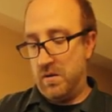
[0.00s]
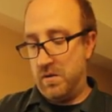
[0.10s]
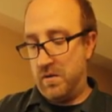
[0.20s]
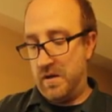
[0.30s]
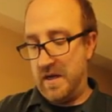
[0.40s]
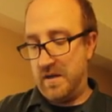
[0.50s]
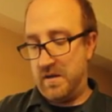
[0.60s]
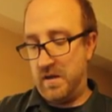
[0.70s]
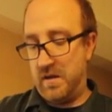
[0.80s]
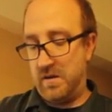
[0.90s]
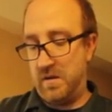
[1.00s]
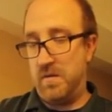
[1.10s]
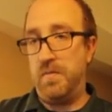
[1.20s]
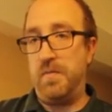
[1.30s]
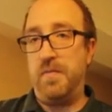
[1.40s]
So this is
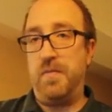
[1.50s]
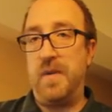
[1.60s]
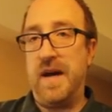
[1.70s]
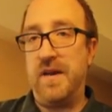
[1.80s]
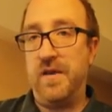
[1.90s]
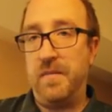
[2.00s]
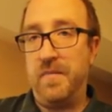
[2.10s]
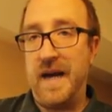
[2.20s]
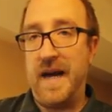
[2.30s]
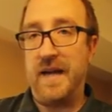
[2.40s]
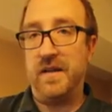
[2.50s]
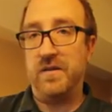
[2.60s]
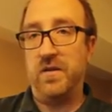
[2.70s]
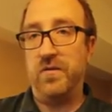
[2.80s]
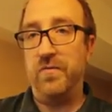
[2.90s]
the battery pack.
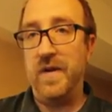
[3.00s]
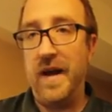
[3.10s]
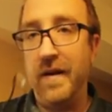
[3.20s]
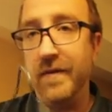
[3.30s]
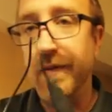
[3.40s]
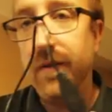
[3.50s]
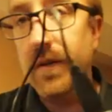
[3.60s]
It's called Rev.